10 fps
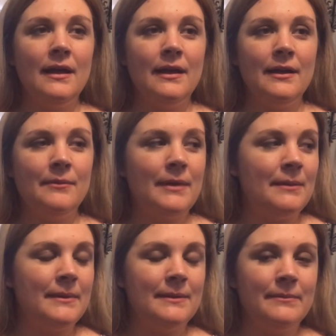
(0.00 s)

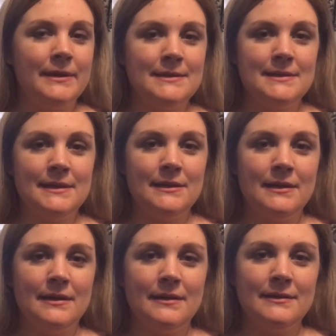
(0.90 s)
I've been
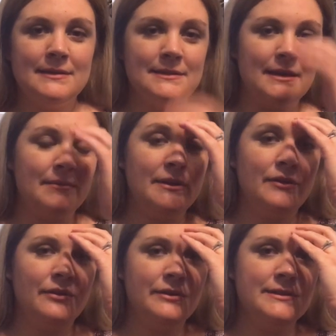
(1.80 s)
busy. Since I'm a
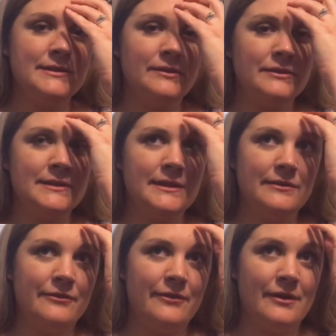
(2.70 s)
new
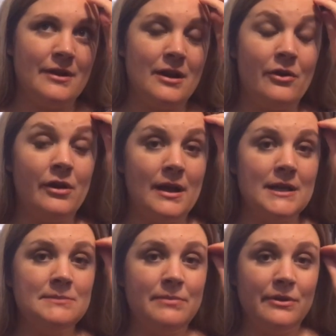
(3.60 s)
consultant for
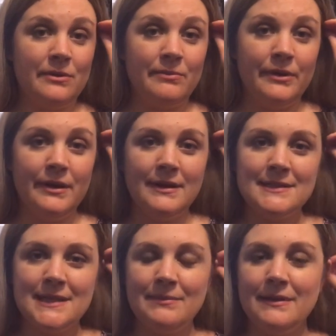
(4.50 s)
Us Born
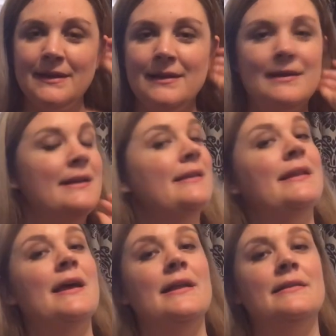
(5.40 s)
Books, I've been getting
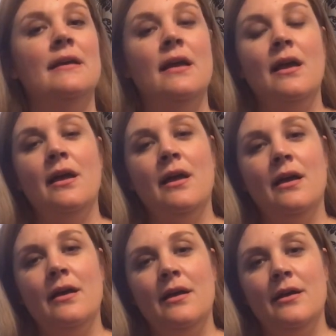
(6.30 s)
that
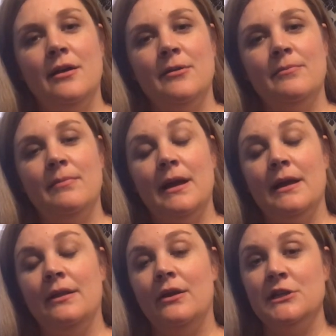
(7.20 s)

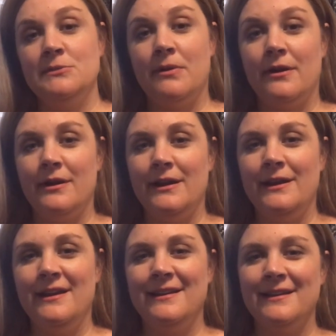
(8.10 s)
my launch
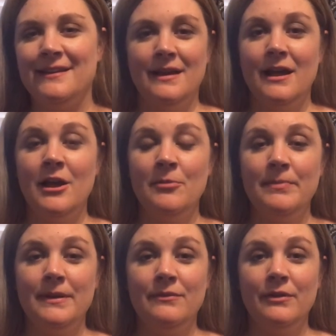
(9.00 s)
party
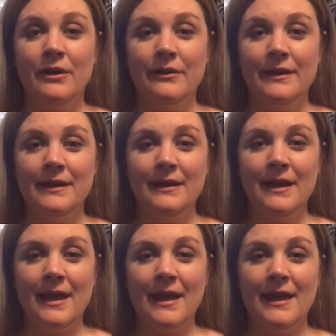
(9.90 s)
up and rolling.
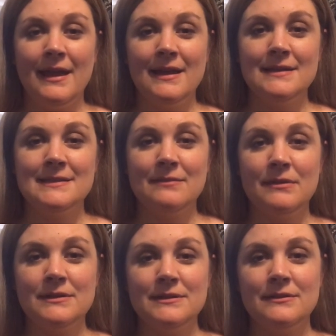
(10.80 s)
And
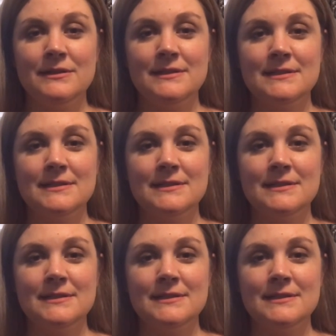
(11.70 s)
I'm also